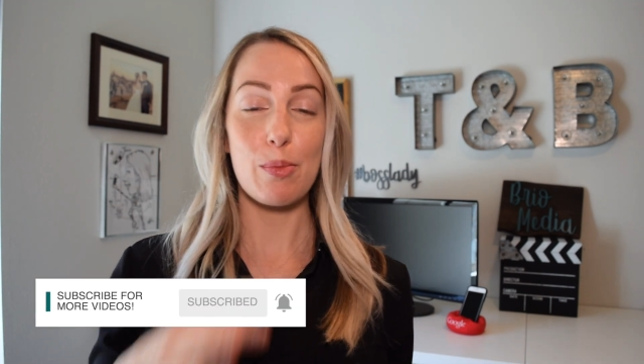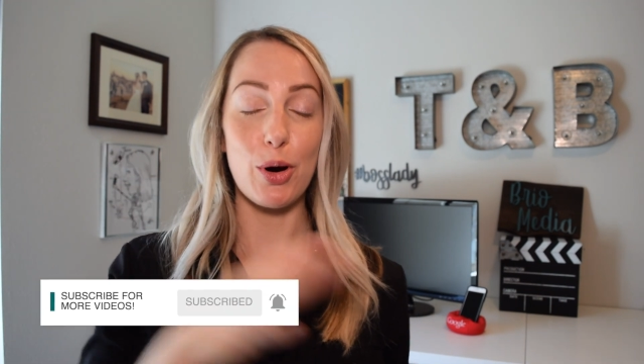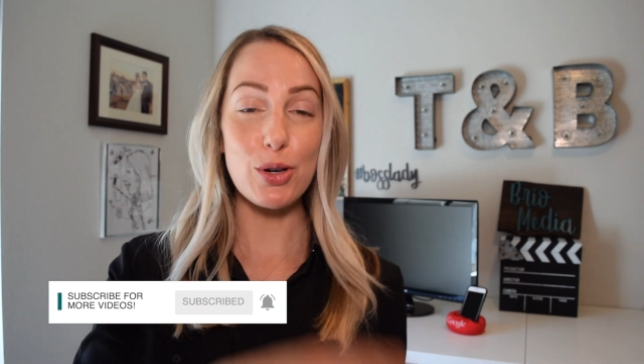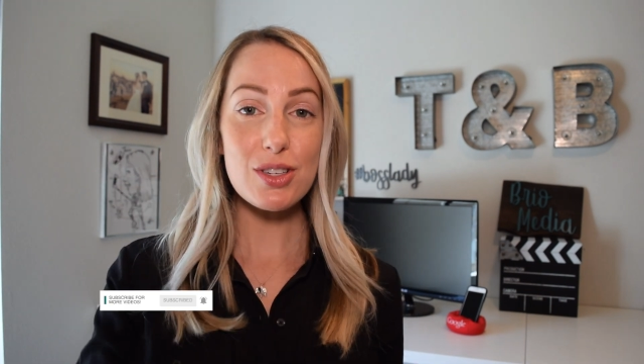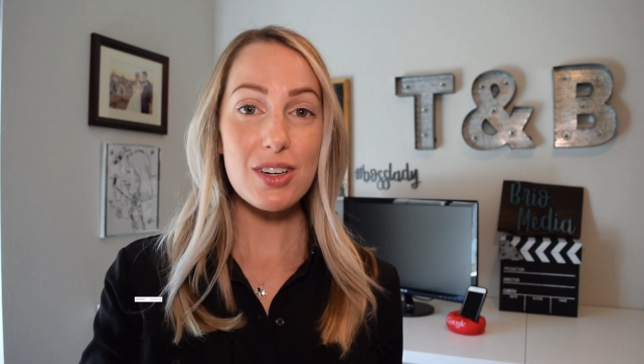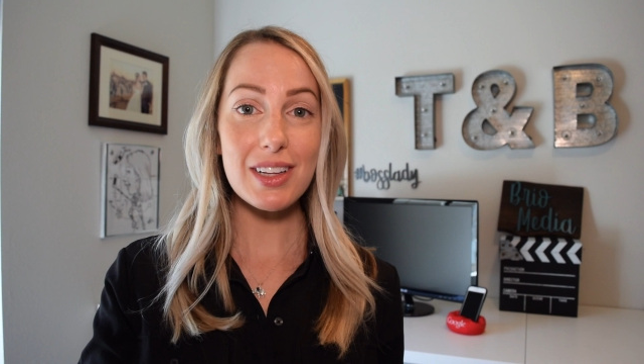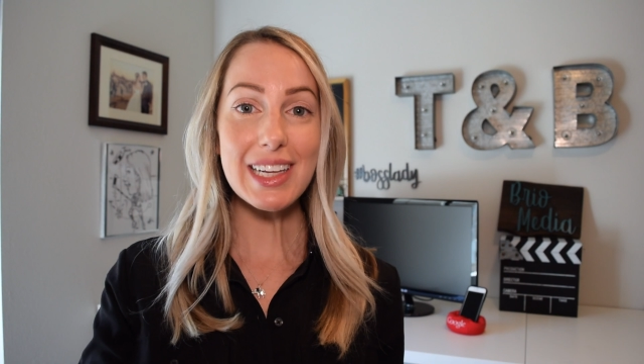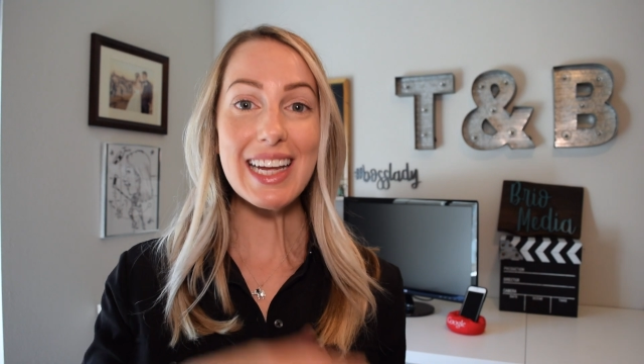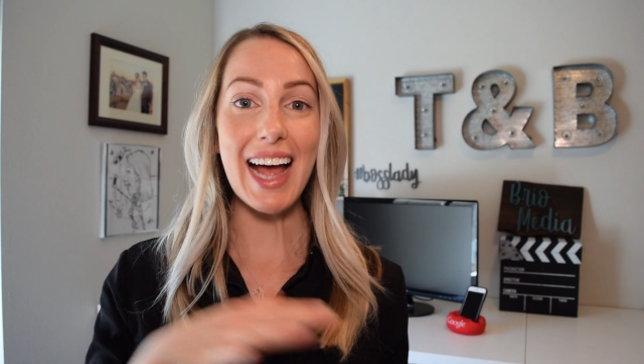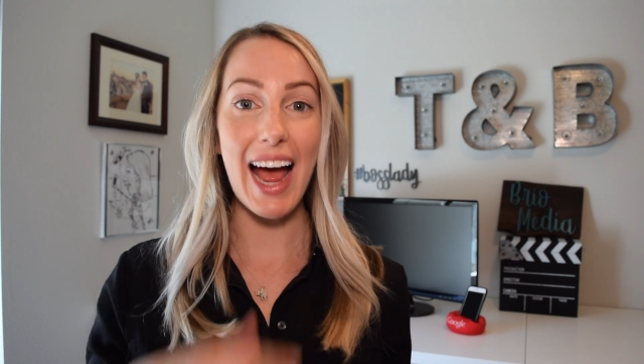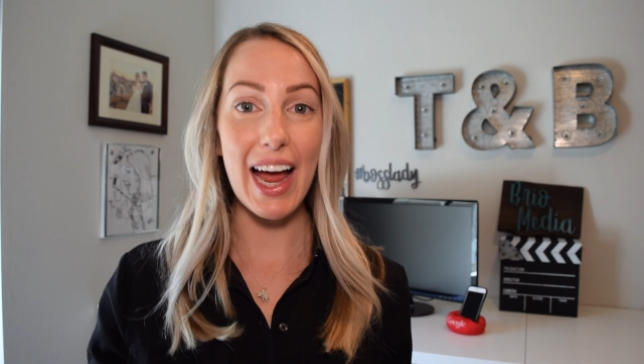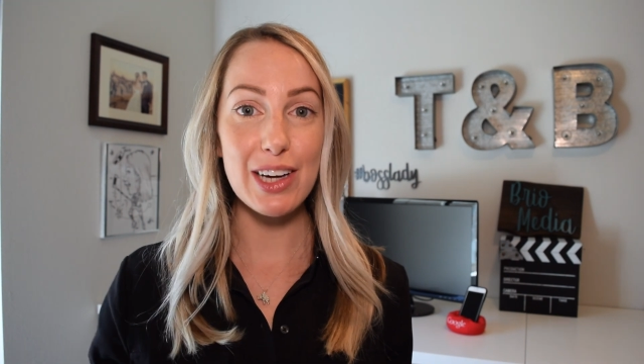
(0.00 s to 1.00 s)

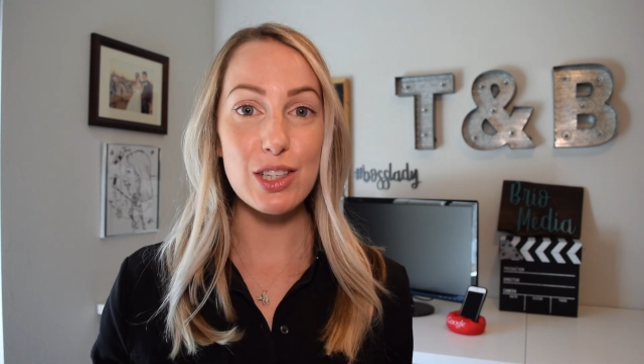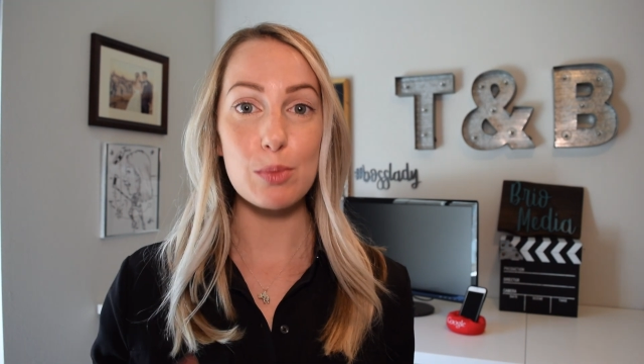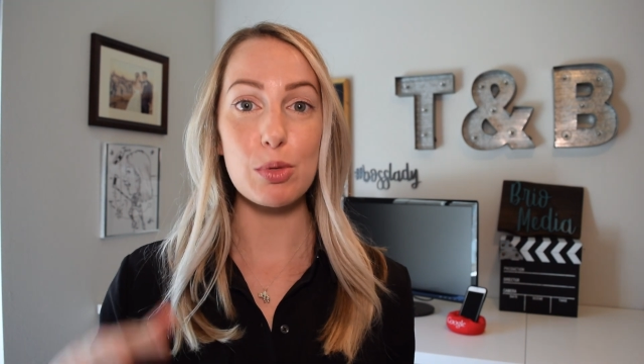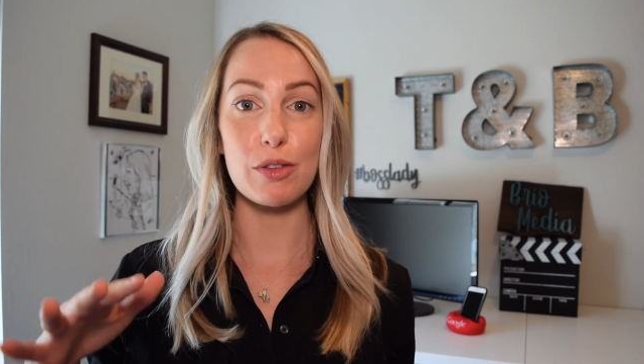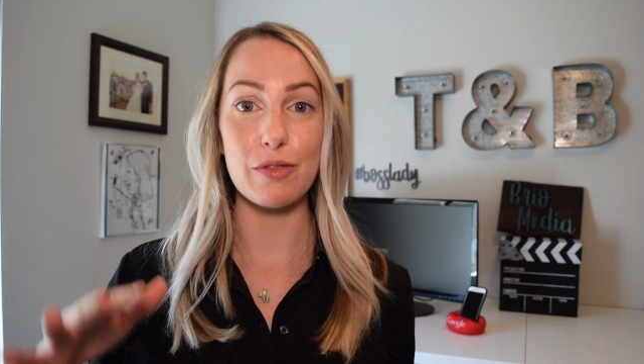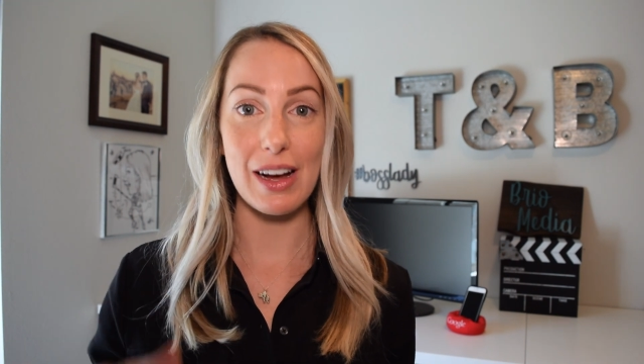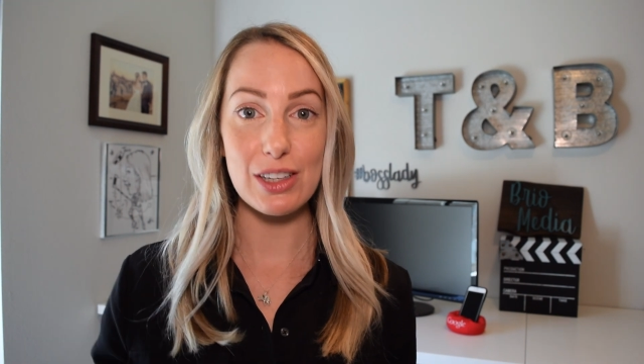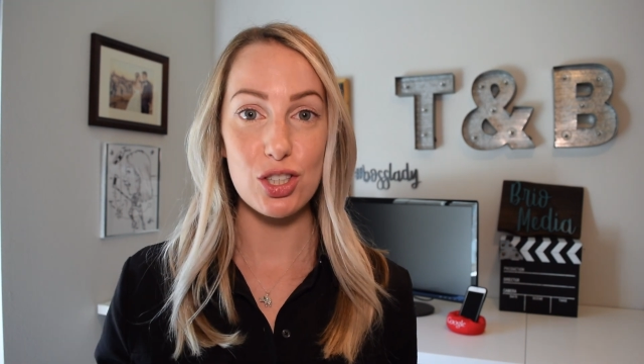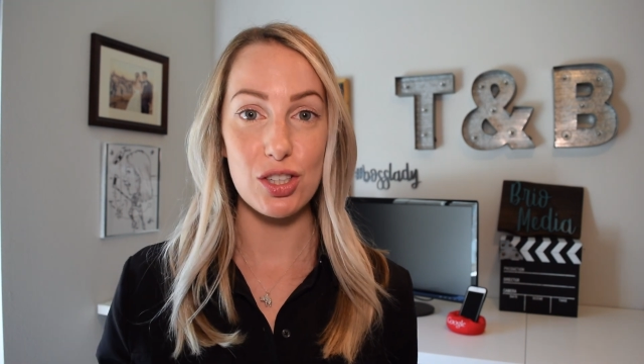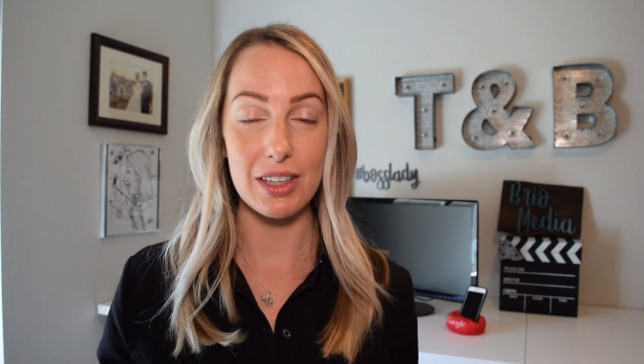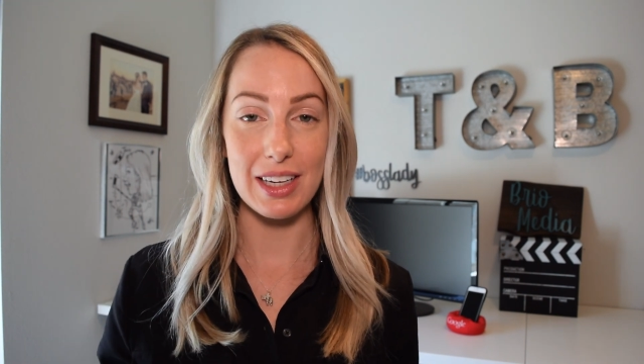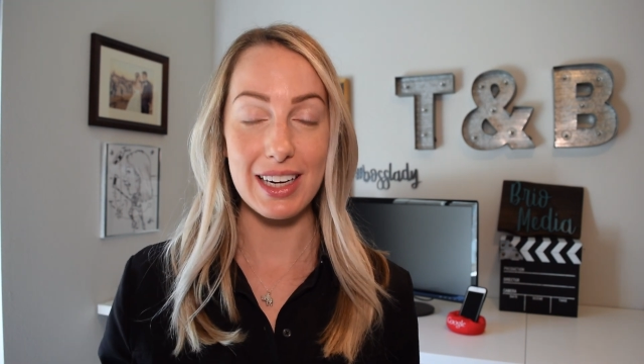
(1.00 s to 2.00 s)
personally and
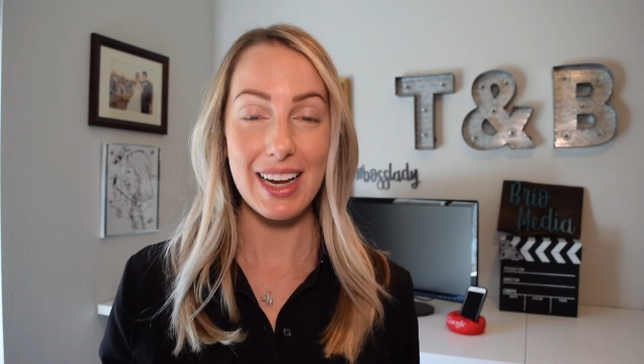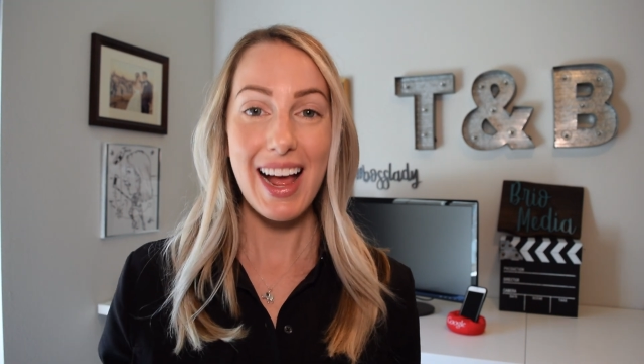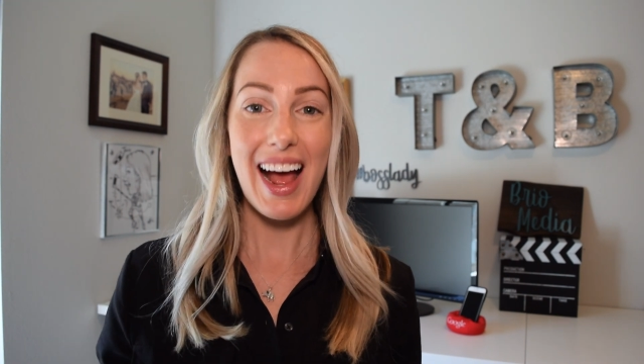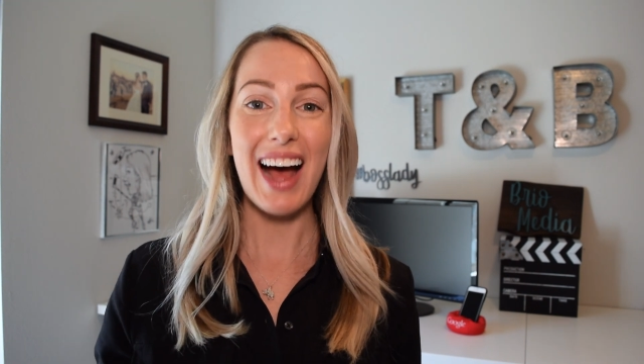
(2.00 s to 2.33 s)
professionally.